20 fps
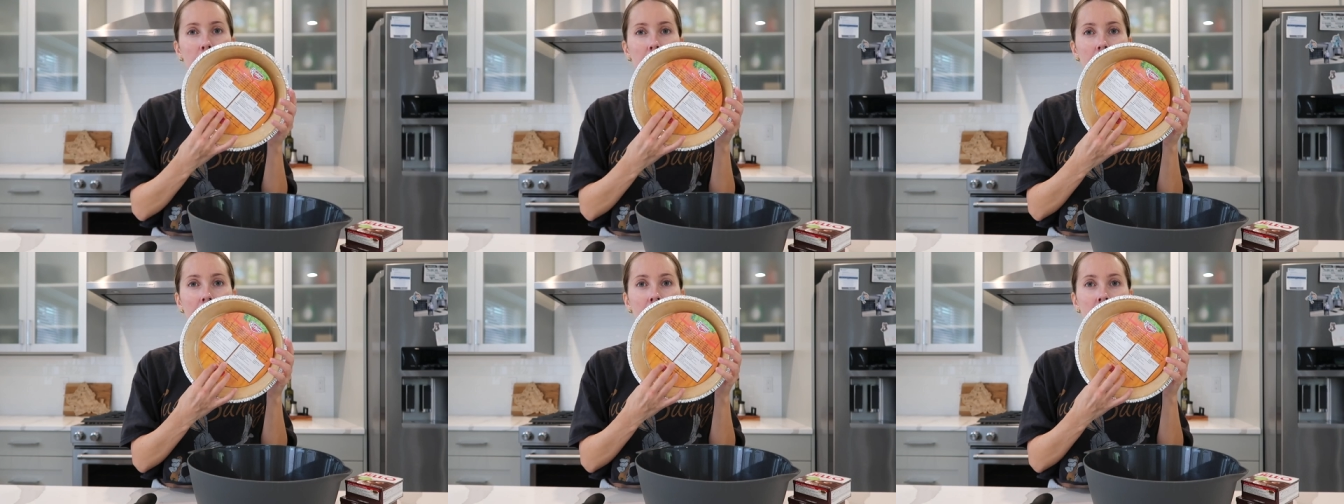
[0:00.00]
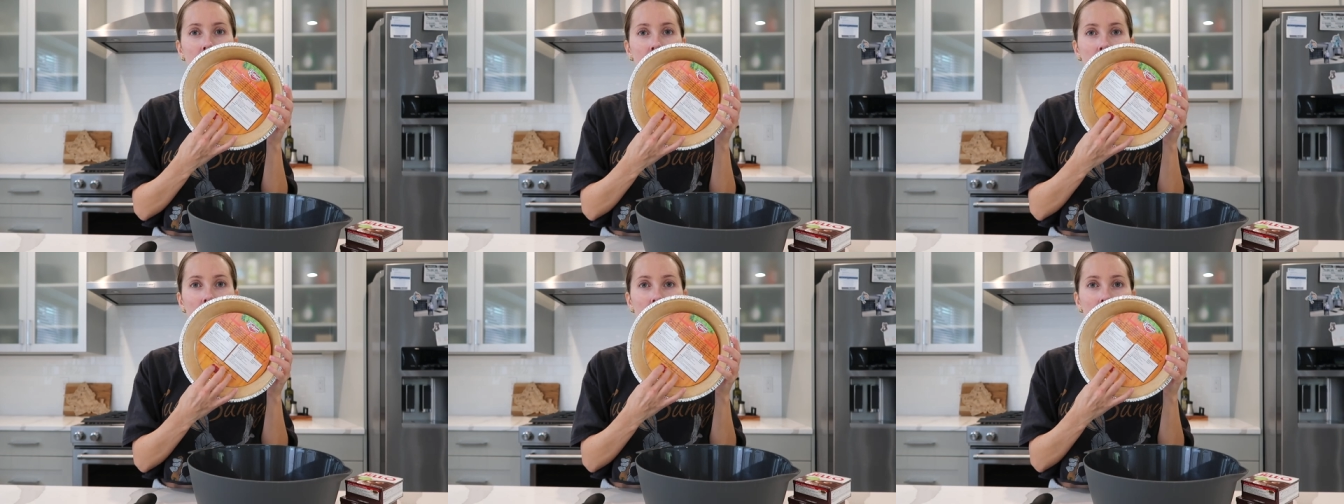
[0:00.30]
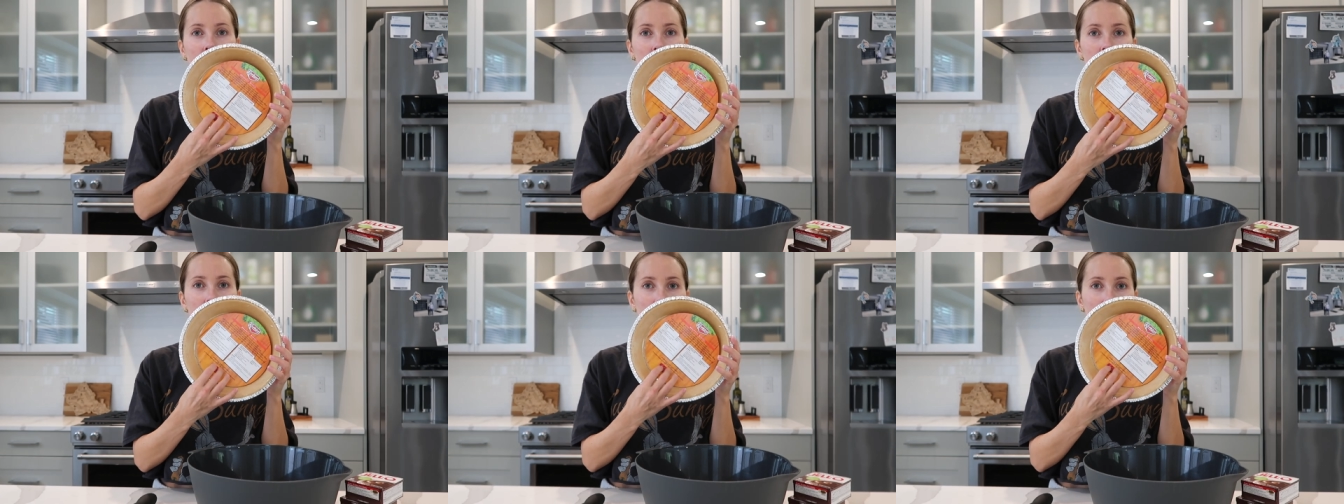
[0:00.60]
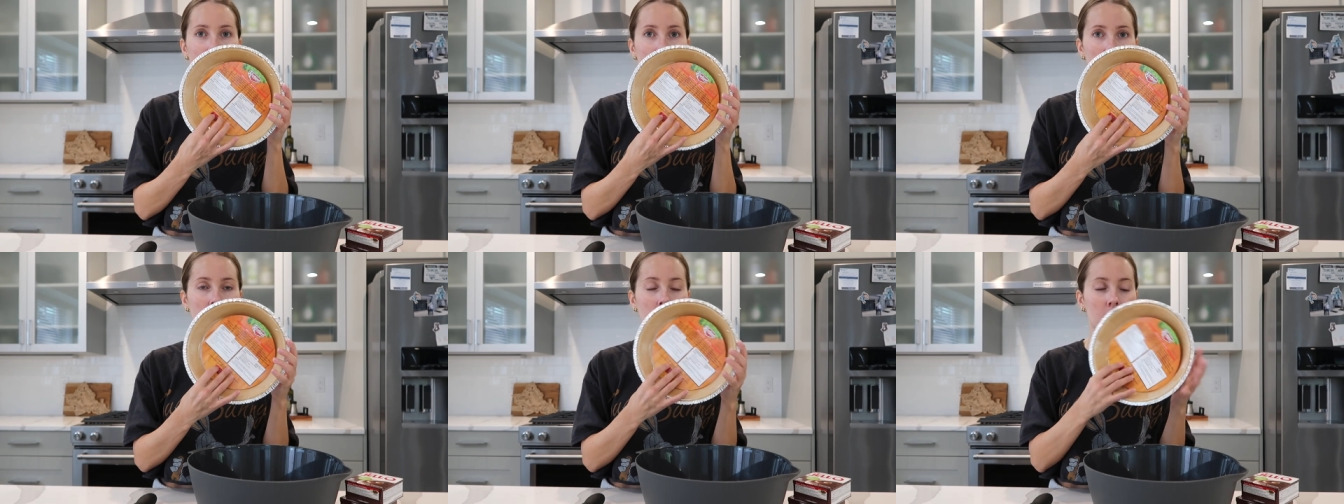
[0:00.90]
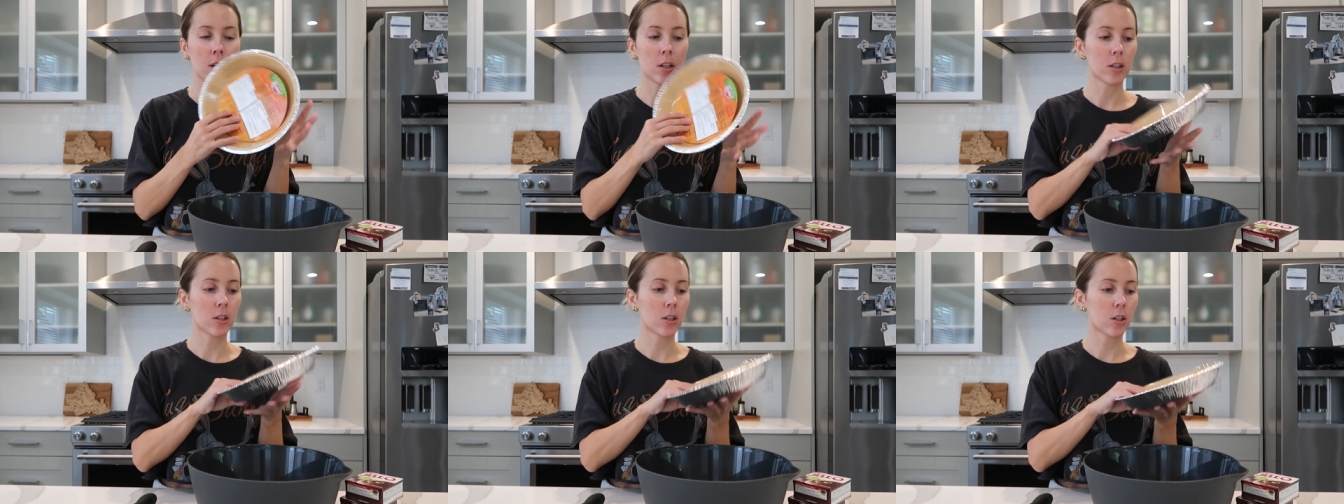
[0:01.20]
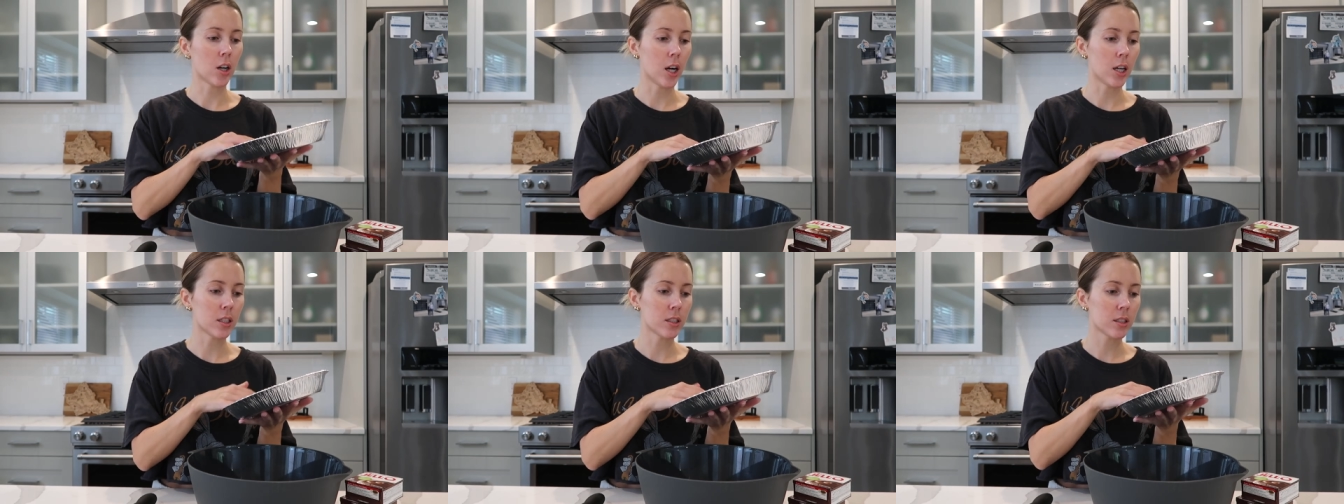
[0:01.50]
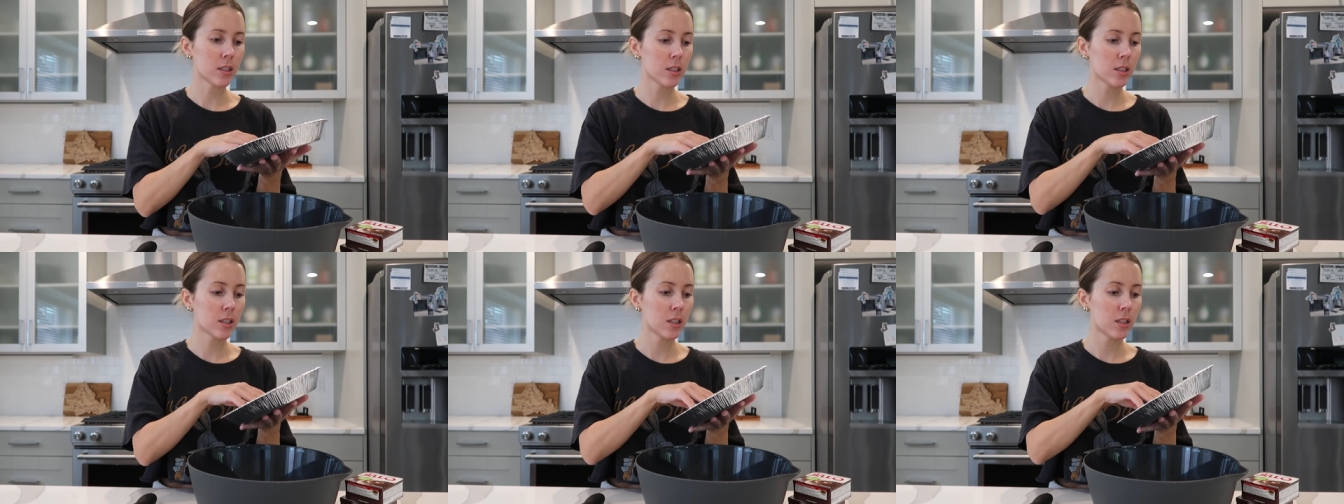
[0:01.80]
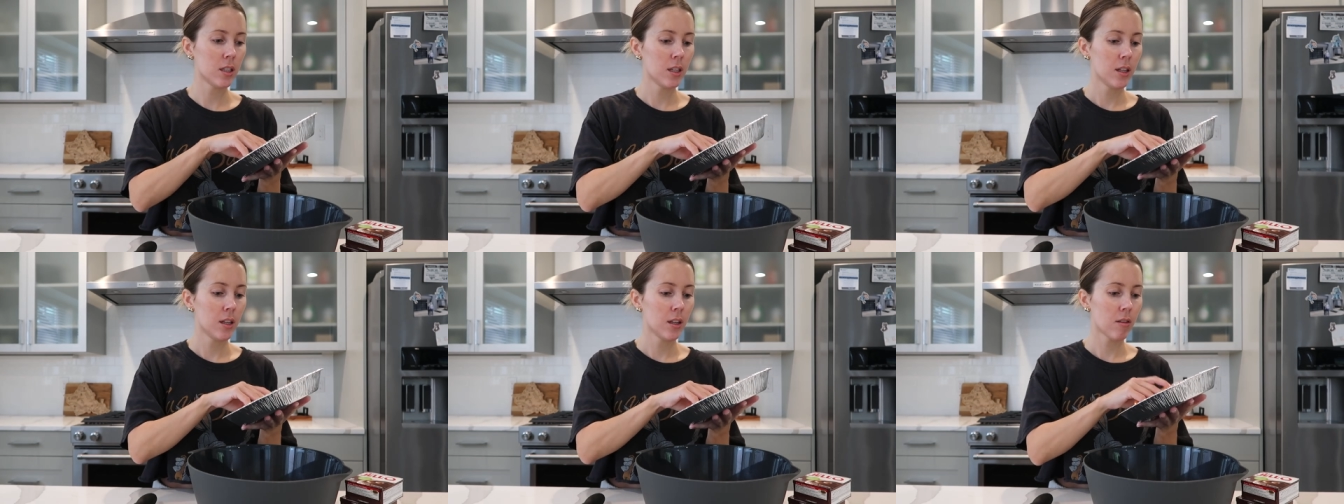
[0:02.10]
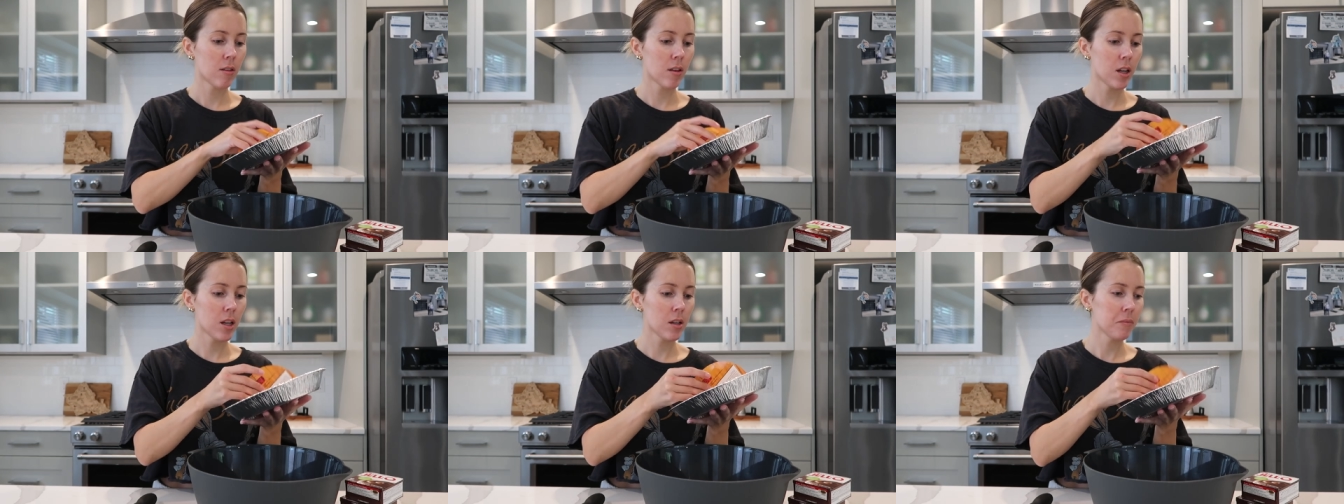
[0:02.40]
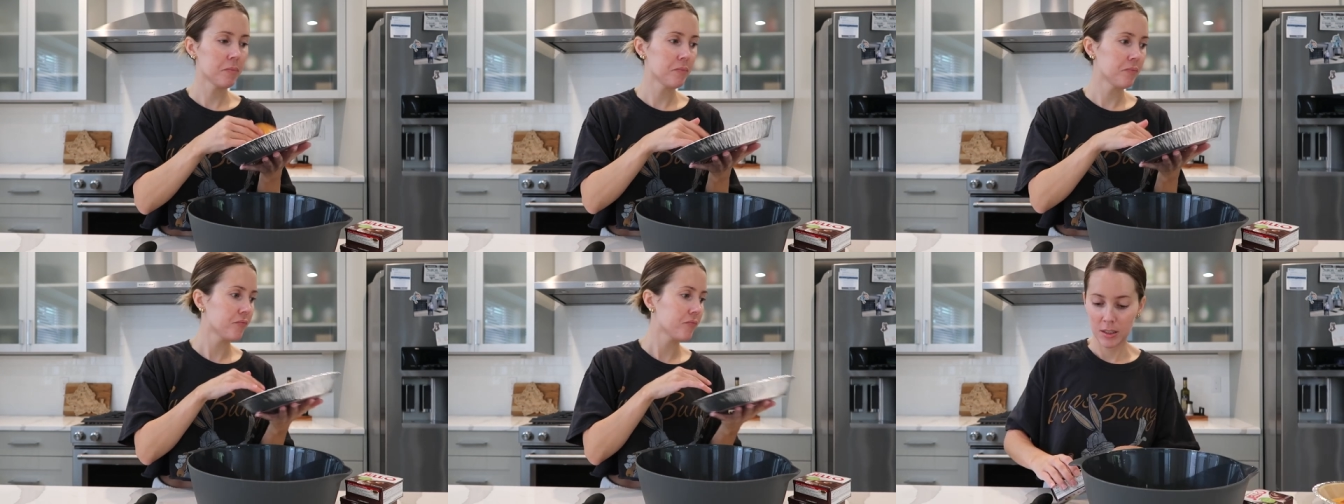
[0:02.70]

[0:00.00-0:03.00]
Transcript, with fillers: back of the graham cracker crust thing.